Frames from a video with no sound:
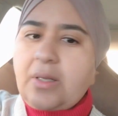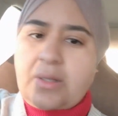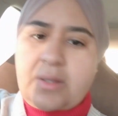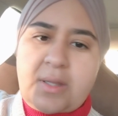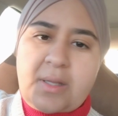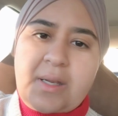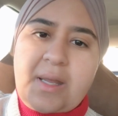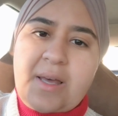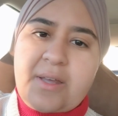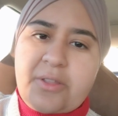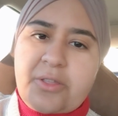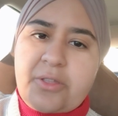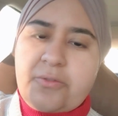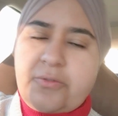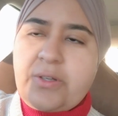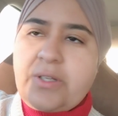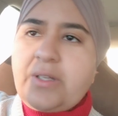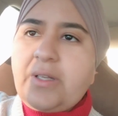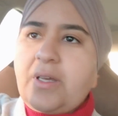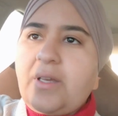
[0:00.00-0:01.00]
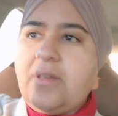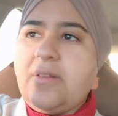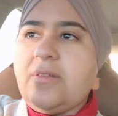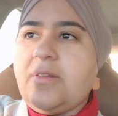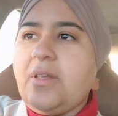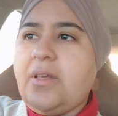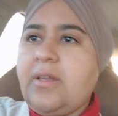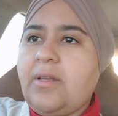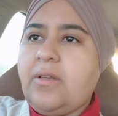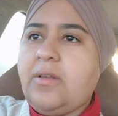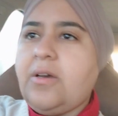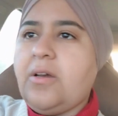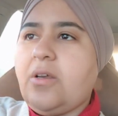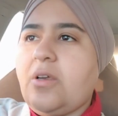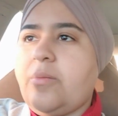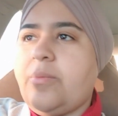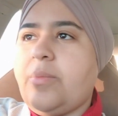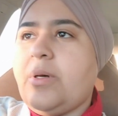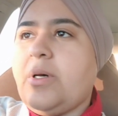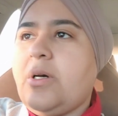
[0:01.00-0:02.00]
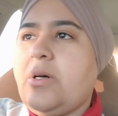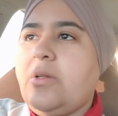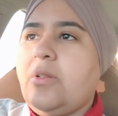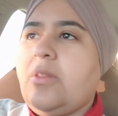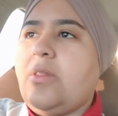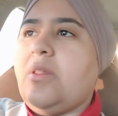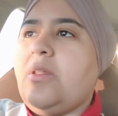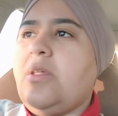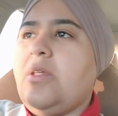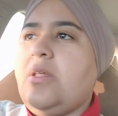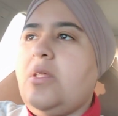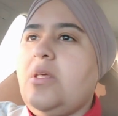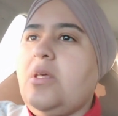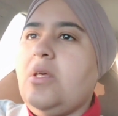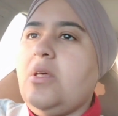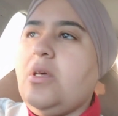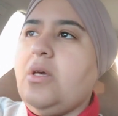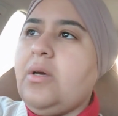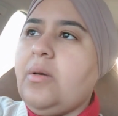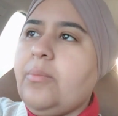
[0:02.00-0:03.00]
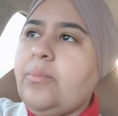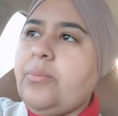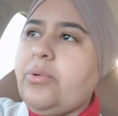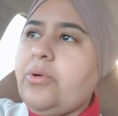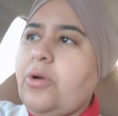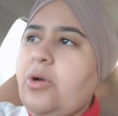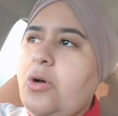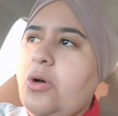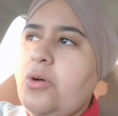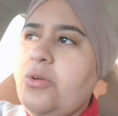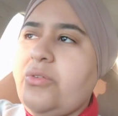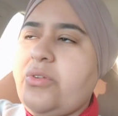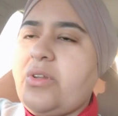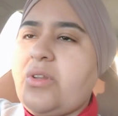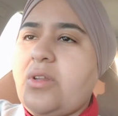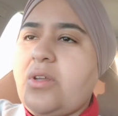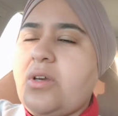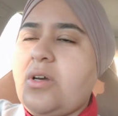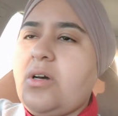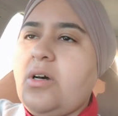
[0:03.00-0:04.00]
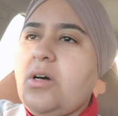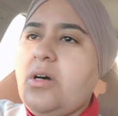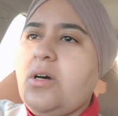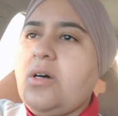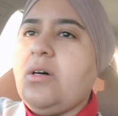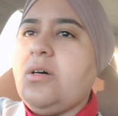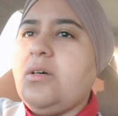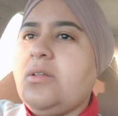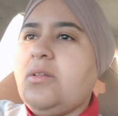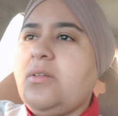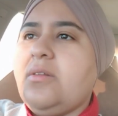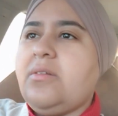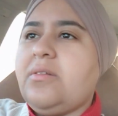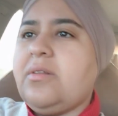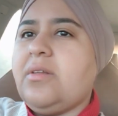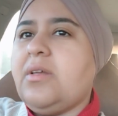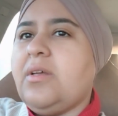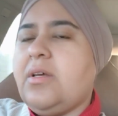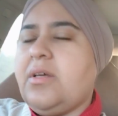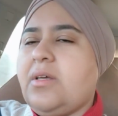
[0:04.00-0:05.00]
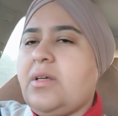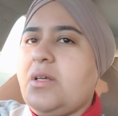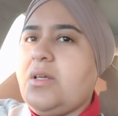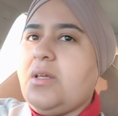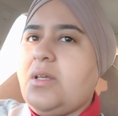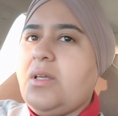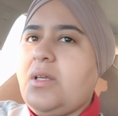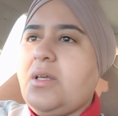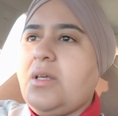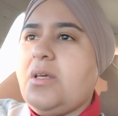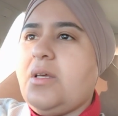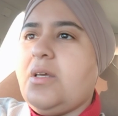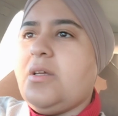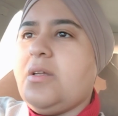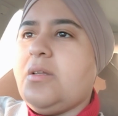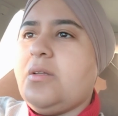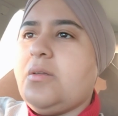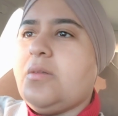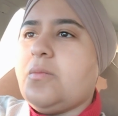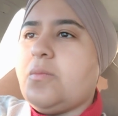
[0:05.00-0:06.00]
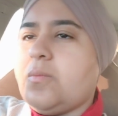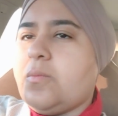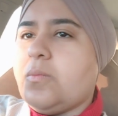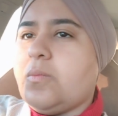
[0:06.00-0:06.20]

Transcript: the last 3 days and talk about the pros and the cons and